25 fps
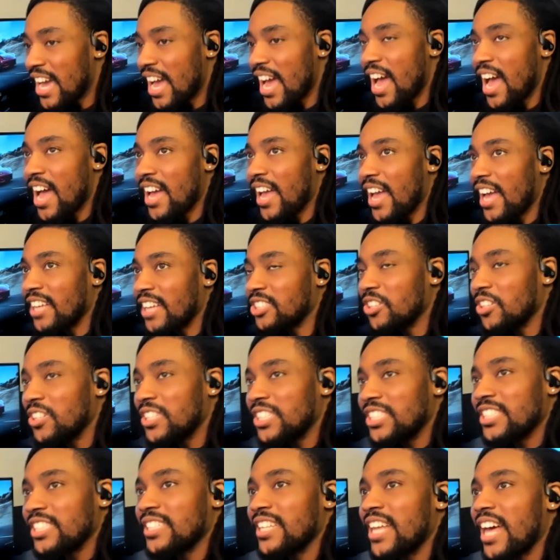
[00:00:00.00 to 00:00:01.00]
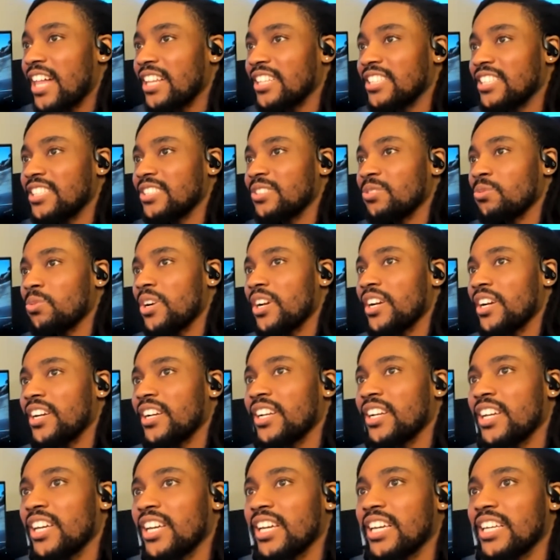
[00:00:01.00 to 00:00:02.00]
I saw this analysis where
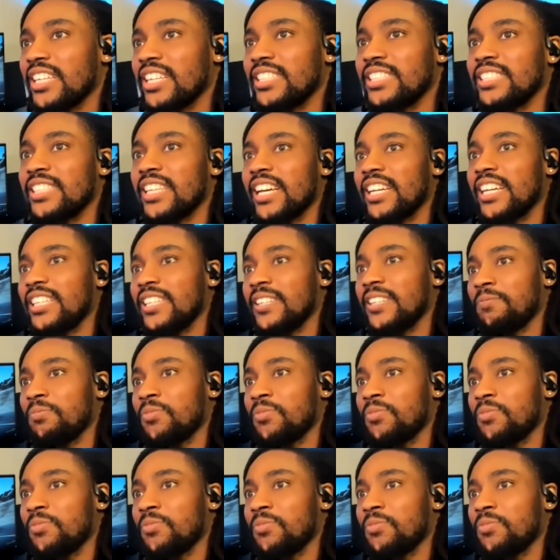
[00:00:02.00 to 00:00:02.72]
it said